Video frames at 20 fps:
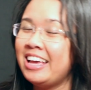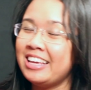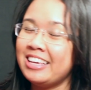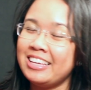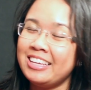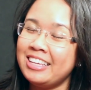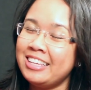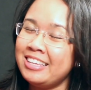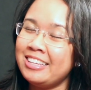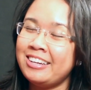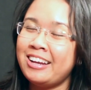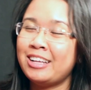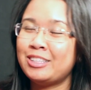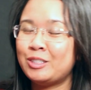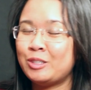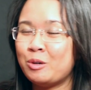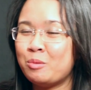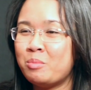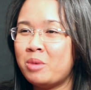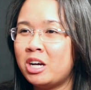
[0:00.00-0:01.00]

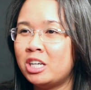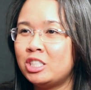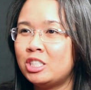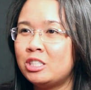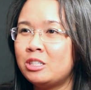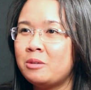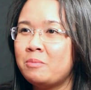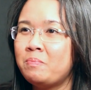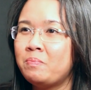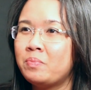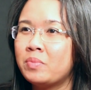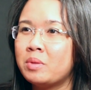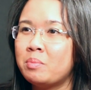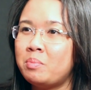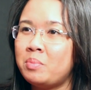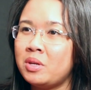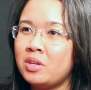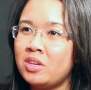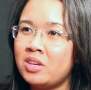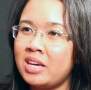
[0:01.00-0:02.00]
not so much.
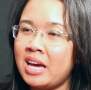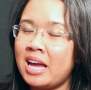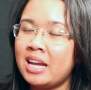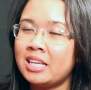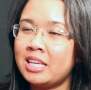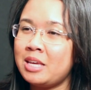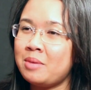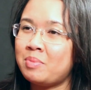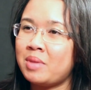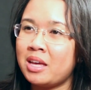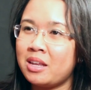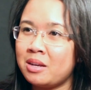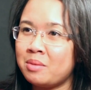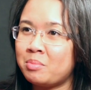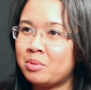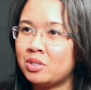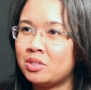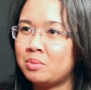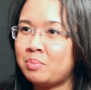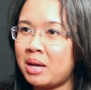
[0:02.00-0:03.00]
But you got to keep that
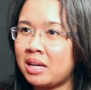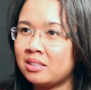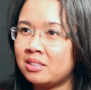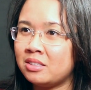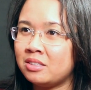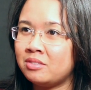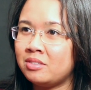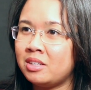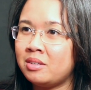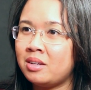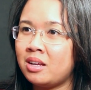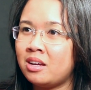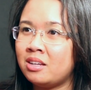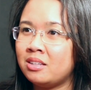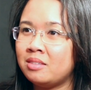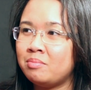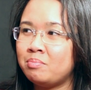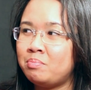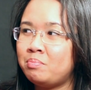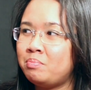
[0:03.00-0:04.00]
in perspective
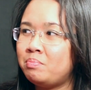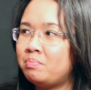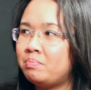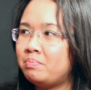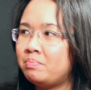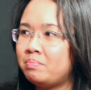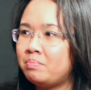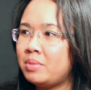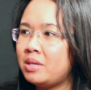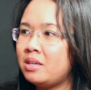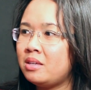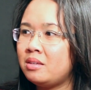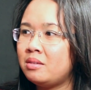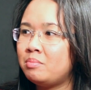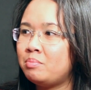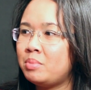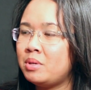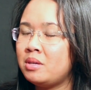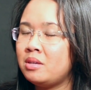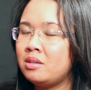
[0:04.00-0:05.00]
and
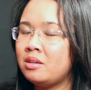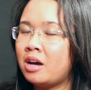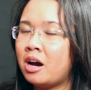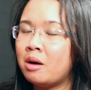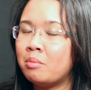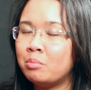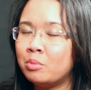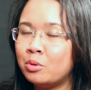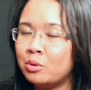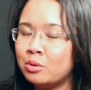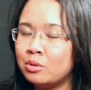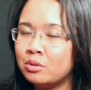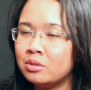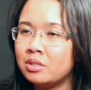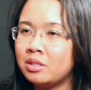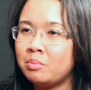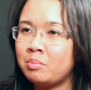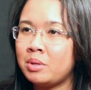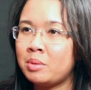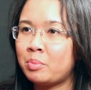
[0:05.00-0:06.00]
be humble
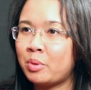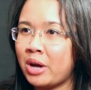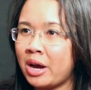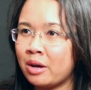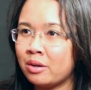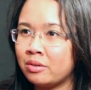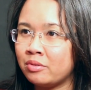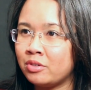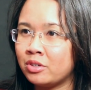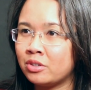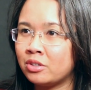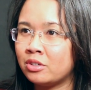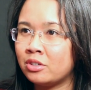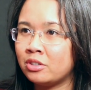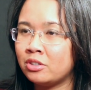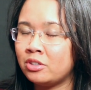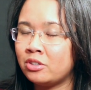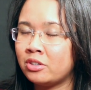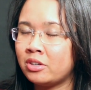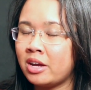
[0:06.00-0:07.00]
and be proud of
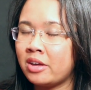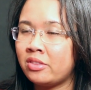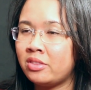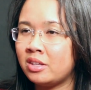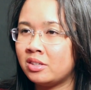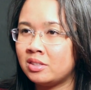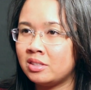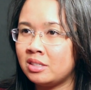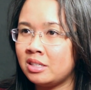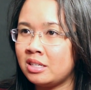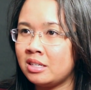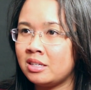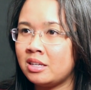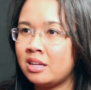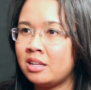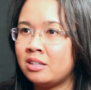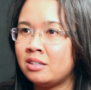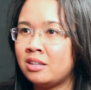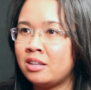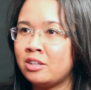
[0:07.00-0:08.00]
your ethnicity
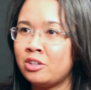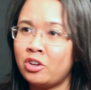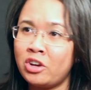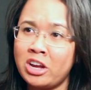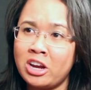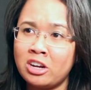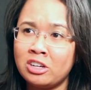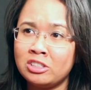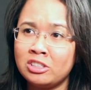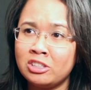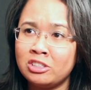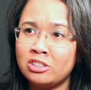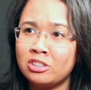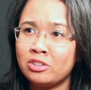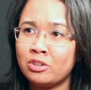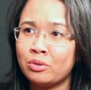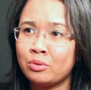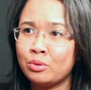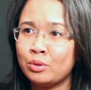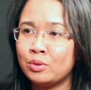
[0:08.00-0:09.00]
and your heritage
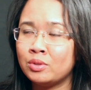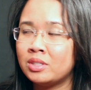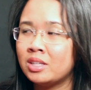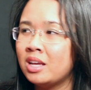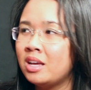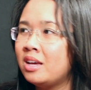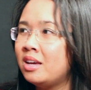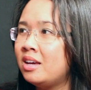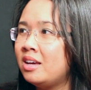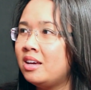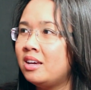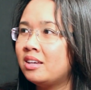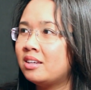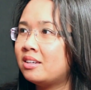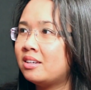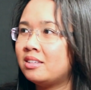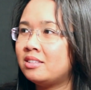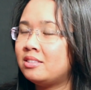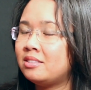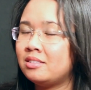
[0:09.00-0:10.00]
and your roots,
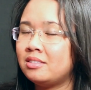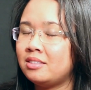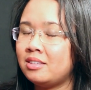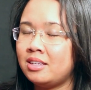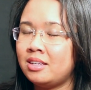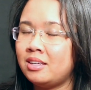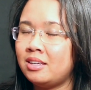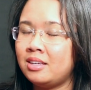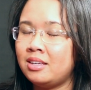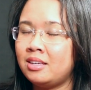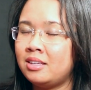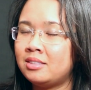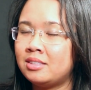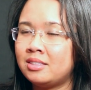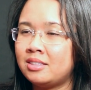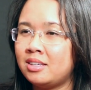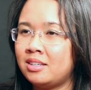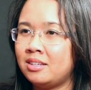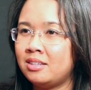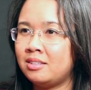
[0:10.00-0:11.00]
because
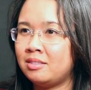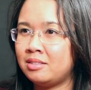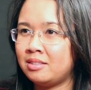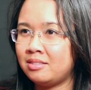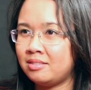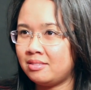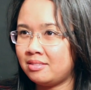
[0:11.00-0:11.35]
it's gonna